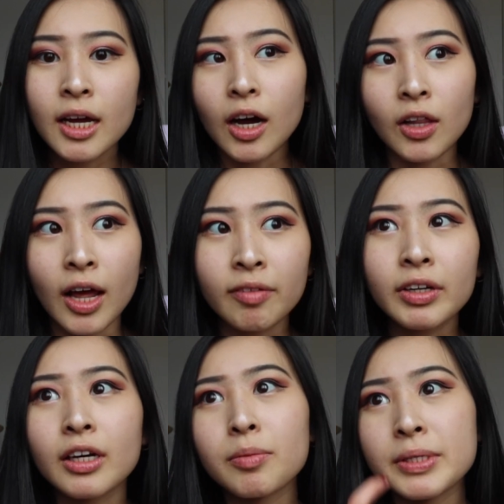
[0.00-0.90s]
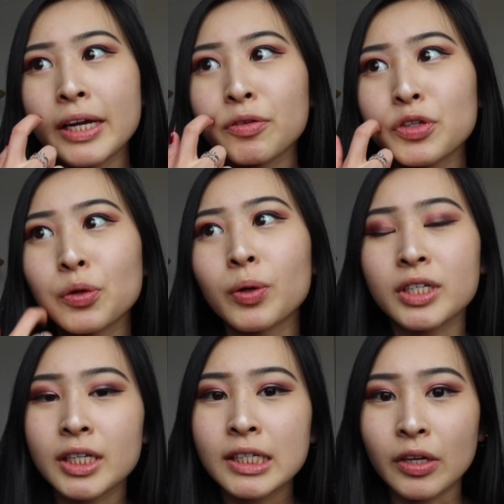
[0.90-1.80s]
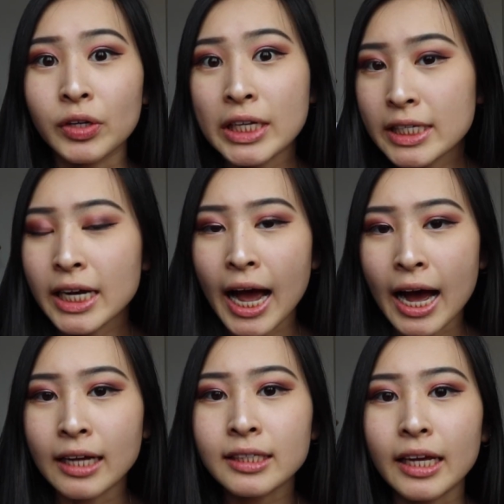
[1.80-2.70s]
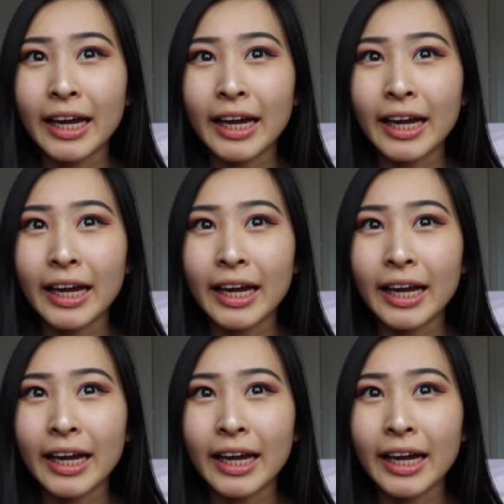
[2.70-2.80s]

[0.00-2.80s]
a lot of it comes down to questions that are easy to ask